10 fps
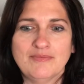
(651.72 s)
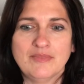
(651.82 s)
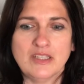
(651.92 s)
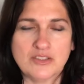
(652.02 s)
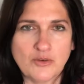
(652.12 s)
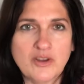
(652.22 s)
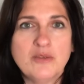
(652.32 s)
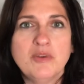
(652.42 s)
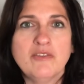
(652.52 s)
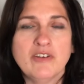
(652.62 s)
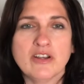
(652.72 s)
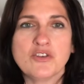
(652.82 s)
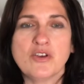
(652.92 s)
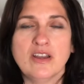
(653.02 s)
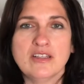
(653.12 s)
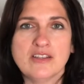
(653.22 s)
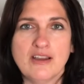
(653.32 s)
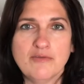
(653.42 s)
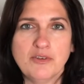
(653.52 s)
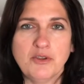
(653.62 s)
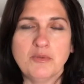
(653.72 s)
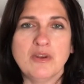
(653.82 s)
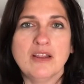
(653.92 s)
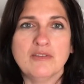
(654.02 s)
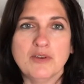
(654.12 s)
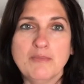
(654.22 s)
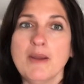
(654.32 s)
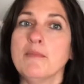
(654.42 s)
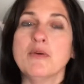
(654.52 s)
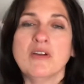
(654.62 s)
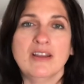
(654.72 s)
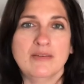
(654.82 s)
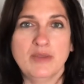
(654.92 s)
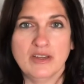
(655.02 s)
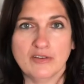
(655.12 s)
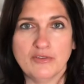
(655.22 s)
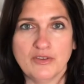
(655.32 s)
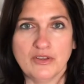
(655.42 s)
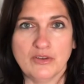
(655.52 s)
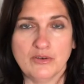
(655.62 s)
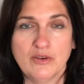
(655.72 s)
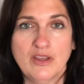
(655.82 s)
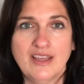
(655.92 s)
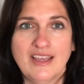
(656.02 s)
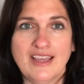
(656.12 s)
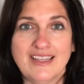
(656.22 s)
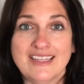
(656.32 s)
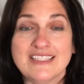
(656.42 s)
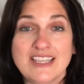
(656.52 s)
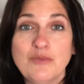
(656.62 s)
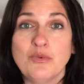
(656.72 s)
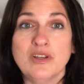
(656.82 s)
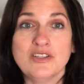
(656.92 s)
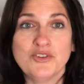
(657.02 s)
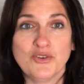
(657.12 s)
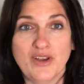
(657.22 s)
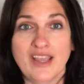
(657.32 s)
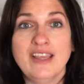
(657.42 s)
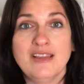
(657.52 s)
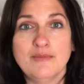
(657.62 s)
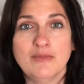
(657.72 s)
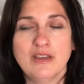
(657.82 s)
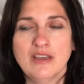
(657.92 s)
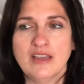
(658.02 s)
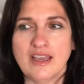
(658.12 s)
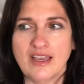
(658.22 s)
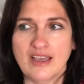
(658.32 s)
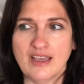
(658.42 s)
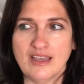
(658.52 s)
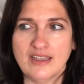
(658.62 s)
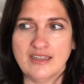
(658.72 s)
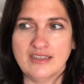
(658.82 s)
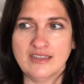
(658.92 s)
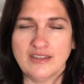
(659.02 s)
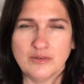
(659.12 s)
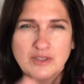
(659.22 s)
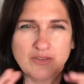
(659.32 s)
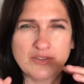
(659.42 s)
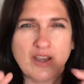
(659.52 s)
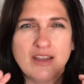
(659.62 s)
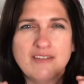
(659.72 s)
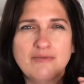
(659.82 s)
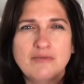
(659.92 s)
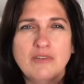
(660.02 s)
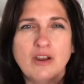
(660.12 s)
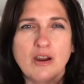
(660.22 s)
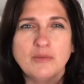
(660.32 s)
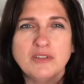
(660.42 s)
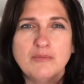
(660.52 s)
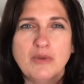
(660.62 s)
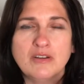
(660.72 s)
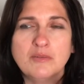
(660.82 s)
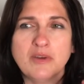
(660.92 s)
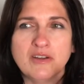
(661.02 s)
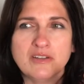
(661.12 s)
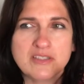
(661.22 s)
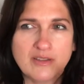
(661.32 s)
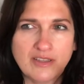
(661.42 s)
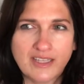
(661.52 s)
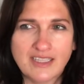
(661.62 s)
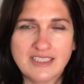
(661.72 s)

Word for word: it's going to be a very trying time for you, but remember I am here for you. And I said, what is your name? and there, it was kind of garbled and mumbled, but I heard something like